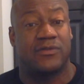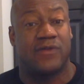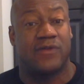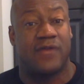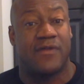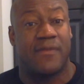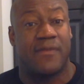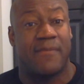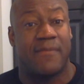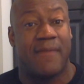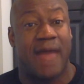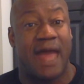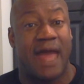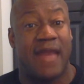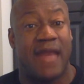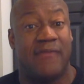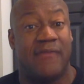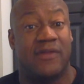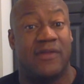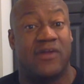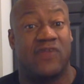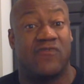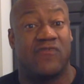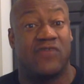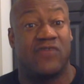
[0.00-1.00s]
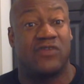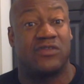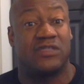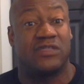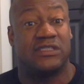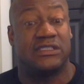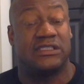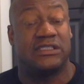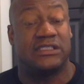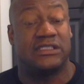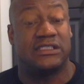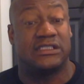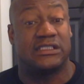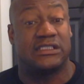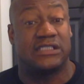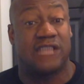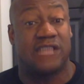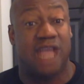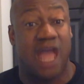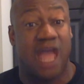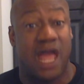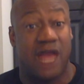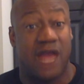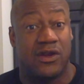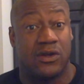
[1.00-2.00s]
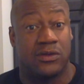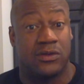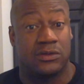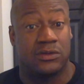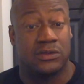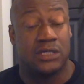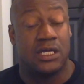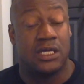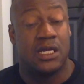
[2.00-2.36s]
going to have to buy them and convert these things into condos.